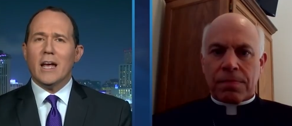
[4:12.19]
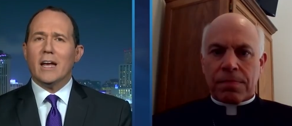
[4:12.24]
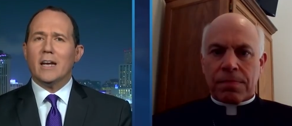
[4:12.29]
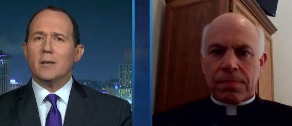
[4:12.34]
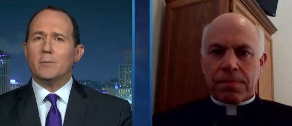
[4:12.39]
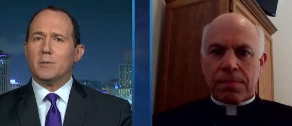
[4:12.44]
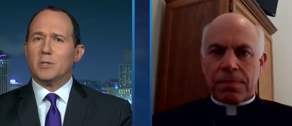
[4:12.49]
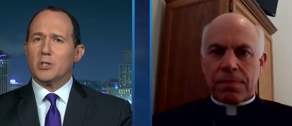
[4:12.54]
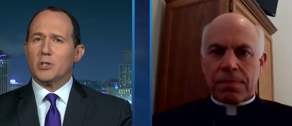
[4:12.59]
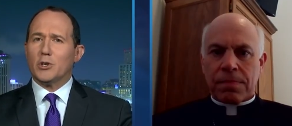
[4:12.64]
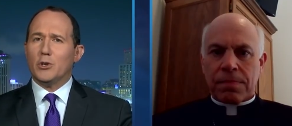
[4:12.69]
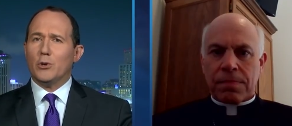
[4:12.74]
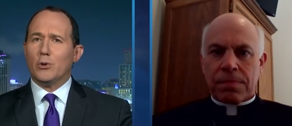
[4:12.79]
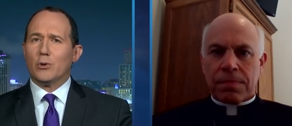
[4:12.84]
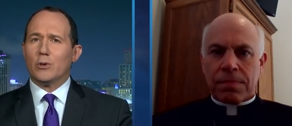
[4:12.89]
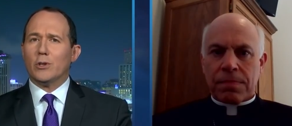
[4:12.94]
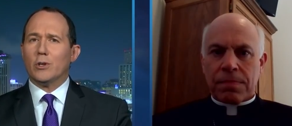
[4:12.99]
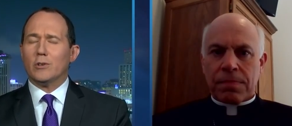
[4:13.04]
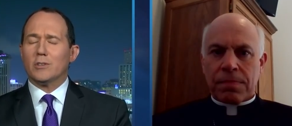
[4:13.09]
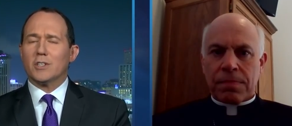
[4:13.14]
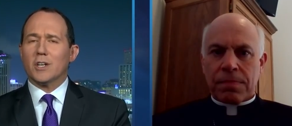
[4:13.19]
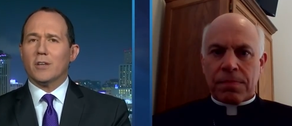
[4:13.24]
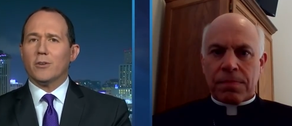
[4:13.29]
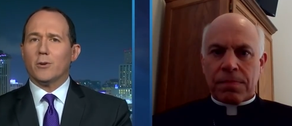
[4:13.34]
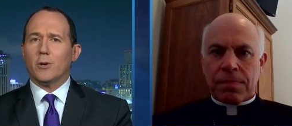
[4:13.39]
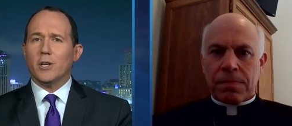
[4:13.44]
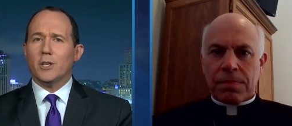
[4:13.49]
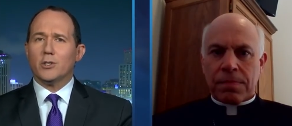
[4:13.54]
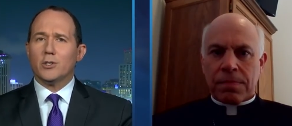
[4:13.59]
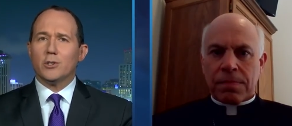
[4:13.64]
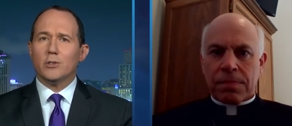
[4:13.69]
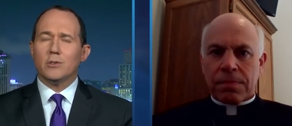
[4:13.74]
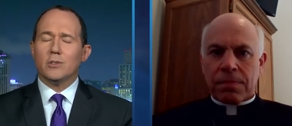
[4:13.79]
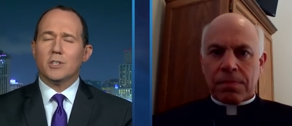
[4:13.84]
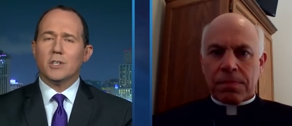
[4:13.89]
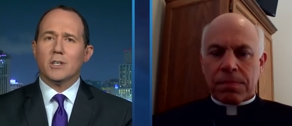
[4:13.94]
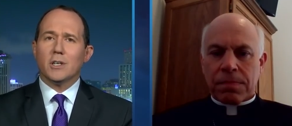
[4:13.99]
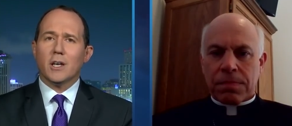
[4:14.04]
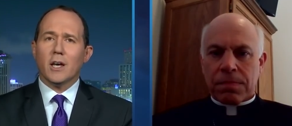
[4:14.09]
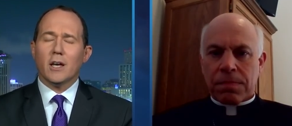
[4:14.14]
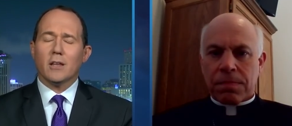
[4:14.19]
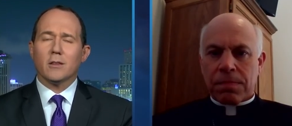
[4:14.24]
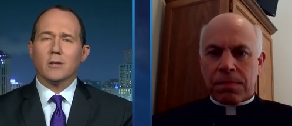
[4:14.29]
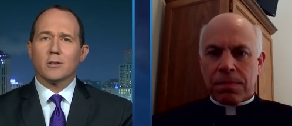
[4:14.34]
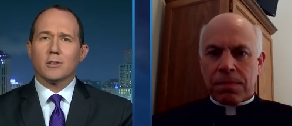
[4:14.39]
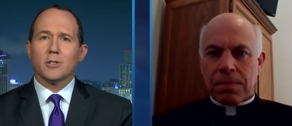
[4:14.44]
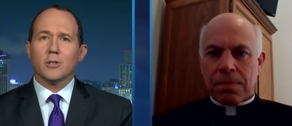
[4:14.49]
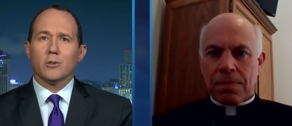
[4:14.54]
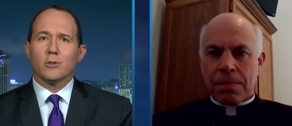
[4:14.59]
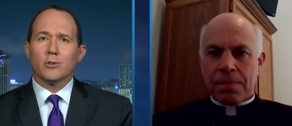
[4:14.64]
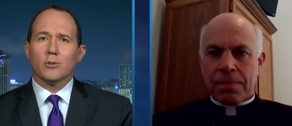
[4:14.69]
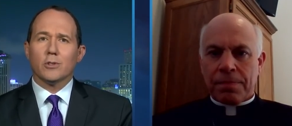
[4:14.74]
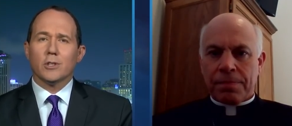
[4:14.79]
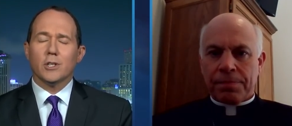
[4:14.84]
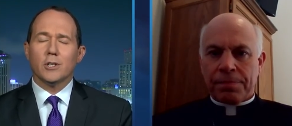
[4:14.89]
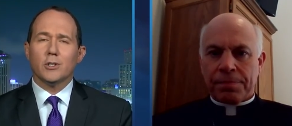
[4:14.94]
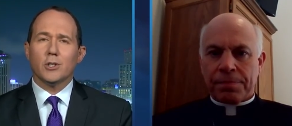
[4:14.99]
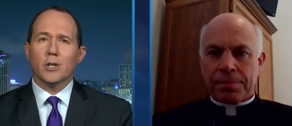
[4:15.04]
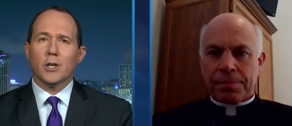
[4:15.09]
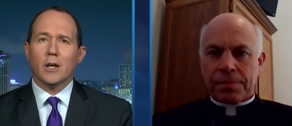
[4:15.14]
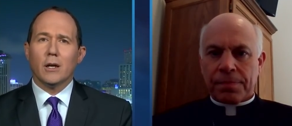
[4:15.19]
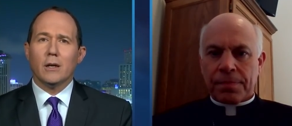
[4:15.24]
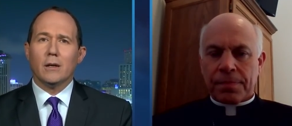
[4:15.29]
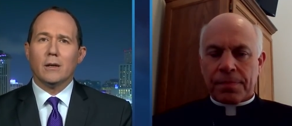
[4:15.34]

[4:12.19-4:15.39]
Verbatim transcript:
Speaker 1: and obscure those other issues in Catholic social teaching?